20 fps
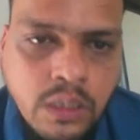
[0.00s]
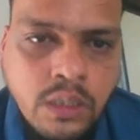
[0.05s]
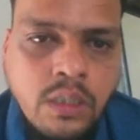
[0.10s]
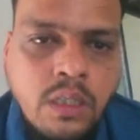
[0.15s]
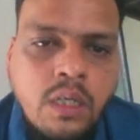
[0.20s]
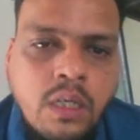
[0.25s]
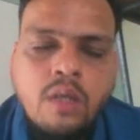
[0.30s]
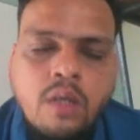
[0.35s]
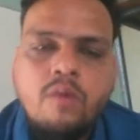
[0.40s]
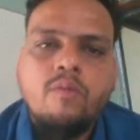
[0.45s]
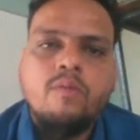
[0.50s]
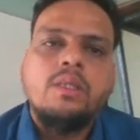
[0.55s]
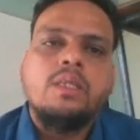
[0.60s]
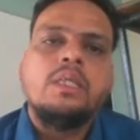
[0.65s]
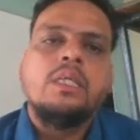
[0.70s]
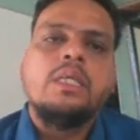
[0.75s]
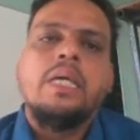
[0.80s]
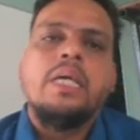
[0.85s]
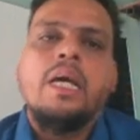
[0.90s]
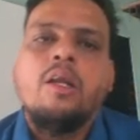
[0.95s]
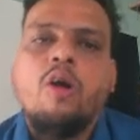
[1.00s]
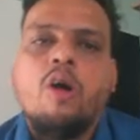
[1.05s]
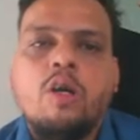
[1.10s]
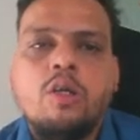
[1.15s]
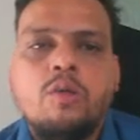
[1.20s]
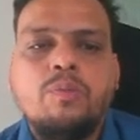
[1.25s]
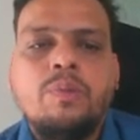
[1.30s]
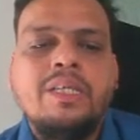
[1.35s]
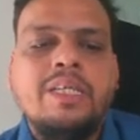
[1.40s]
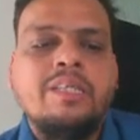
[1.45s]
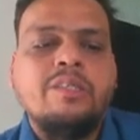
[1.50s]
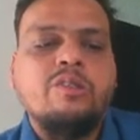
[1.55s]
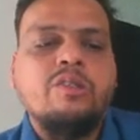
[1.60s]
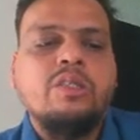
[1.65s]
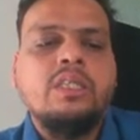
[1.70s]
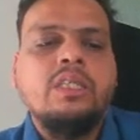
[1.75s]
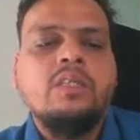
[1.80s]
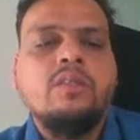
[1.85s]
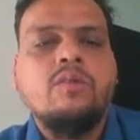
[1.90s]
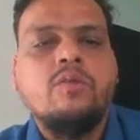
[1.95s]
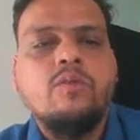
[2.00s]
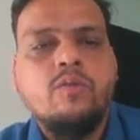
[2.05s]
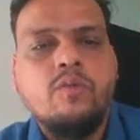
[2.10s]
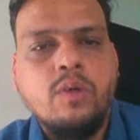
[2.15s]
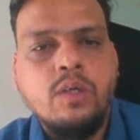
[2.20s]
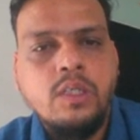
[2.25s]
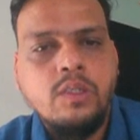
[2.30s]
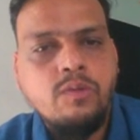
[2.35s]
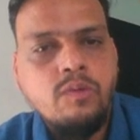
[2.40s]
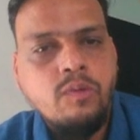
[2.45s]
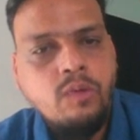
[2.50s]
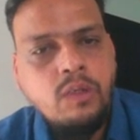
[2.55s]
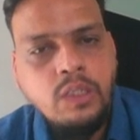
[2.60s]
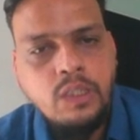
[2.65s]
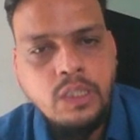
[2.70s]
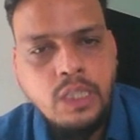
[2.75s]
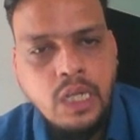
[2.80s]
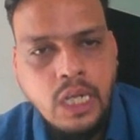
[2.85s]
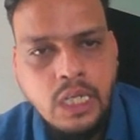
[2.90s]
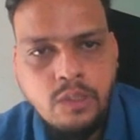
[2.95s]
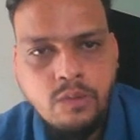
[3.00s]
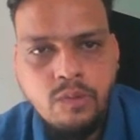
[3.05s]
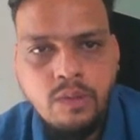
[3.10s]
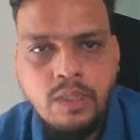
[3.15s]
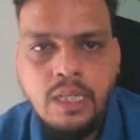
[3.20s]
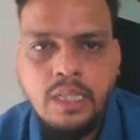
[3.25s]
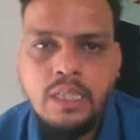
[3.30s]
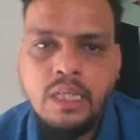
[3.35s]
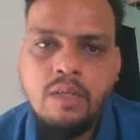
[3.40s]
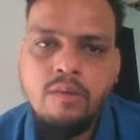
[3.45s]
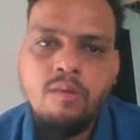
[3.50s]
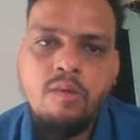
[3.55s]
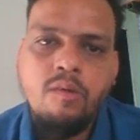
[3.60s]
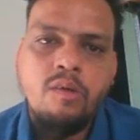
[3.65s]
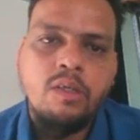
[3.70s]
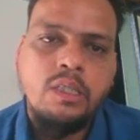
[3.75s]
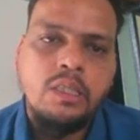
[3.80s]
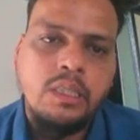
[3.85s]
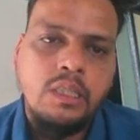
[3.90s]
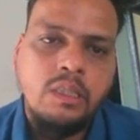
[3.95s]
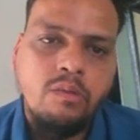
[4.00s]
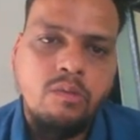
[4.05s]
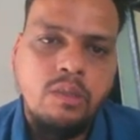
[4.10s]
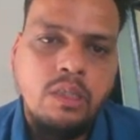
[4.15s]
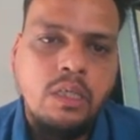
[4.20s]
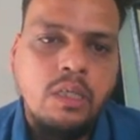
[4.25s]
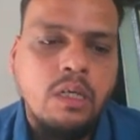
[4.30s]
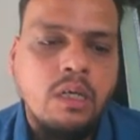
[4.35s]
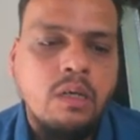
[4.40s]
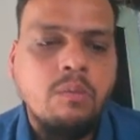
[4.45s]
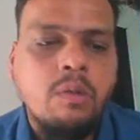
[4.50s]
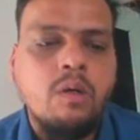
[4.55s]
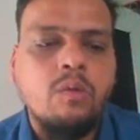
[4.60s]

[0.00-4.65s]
with the allotment entry. First we will transfer and then we will receive the amount.